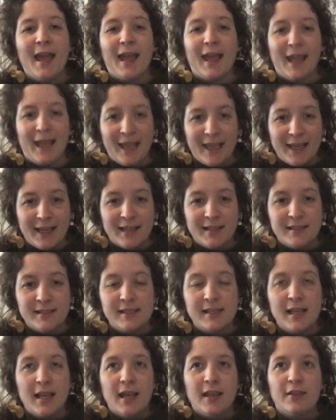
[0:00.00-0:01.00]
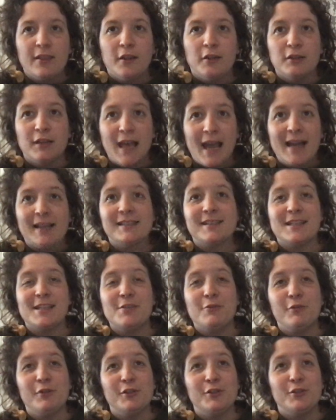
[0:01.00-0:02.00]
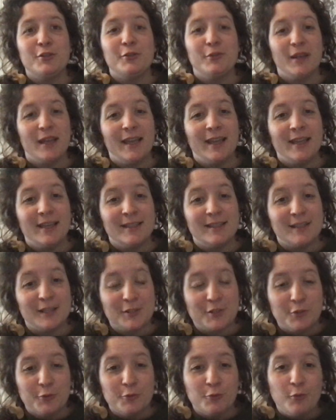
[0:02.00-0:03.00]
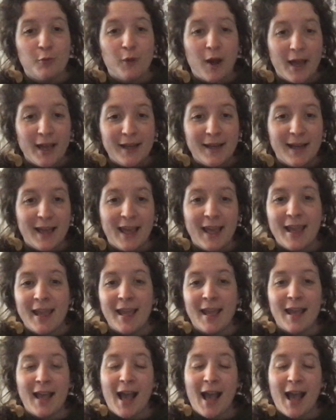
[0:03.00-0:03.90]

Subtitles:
And the last thing you could do is to write a